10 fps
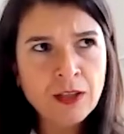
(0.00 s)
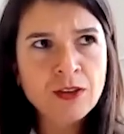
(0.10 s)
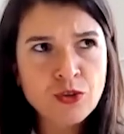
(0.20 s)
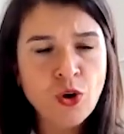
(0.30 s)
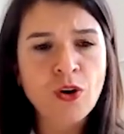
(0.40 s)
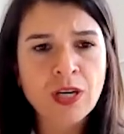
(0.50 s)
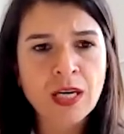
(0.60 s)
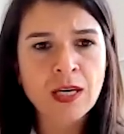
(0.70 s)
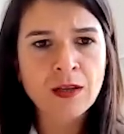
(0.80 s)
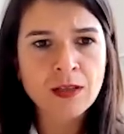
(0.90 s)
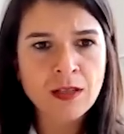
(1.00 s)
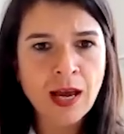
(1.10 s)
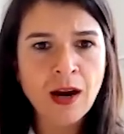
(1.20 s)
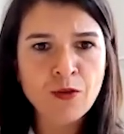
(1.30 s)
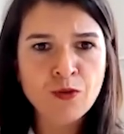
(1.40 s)
in Turkey,
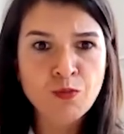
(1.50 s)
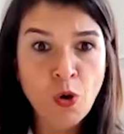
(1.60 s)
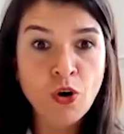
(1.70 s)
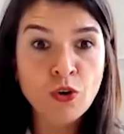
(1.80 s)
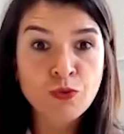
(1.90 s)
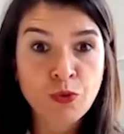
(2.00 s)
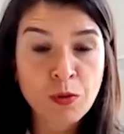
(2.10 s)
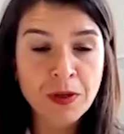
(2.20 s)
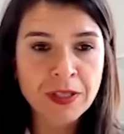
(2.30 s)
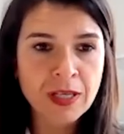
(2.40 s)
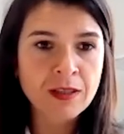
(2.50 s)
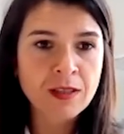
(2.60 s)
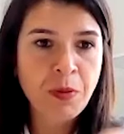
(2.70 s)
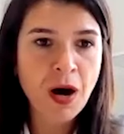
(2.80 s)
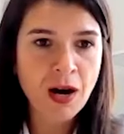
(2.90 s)
there are more women
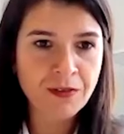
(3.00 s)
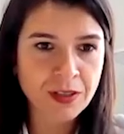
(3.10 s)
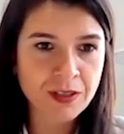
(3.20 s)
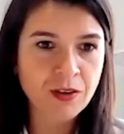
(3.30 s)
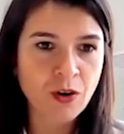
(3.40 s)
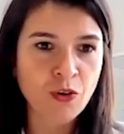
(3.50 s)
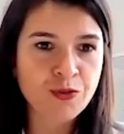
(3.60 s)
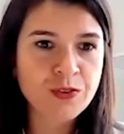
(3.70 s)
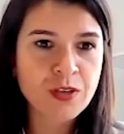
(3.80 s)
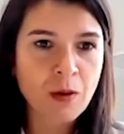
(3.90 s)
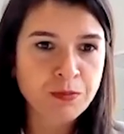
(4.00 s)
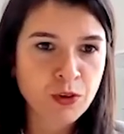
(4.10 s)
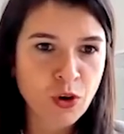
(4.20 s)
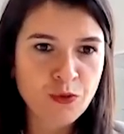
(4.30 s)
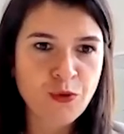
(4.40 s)
in the power of top
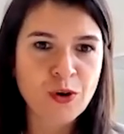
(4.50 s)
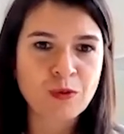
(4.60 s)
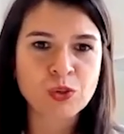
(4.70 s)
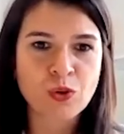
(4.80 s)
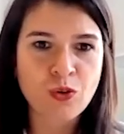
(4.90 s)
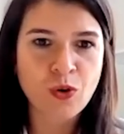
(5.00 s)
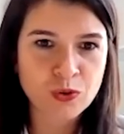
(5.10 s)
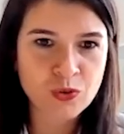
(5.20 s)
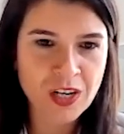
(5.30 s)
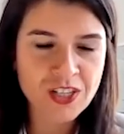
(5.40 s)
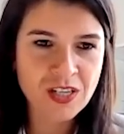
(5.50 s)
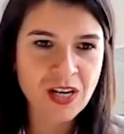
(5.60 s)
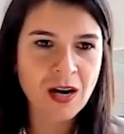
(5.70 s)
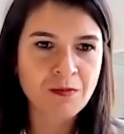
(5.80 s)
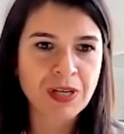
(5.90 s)
law firms or
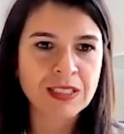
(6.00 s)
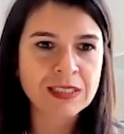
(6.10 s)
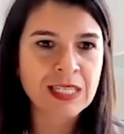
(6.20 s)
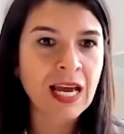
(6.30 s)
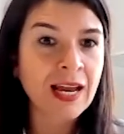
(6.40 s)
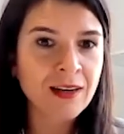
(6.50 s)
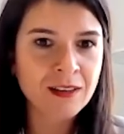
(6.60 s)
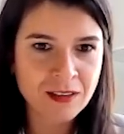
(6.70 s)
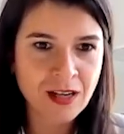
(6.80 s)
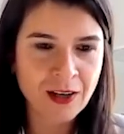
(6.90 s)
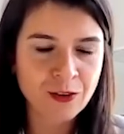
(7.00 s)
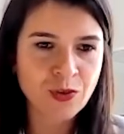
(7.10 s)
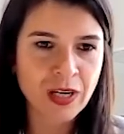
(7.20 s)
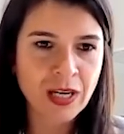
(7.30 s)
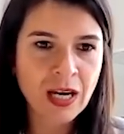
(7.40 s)
construction companies than any other
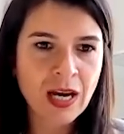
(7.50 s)
country.